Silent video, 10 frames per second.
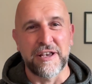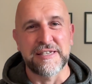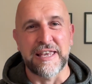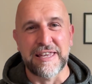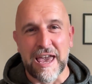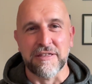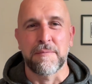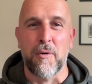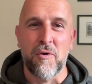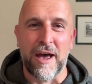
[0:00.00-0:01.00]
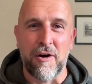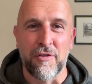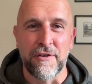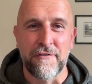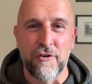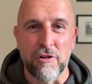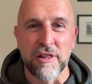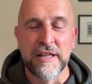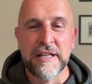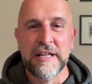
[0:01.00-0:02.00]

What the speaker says: as he kicked the ball out on the full.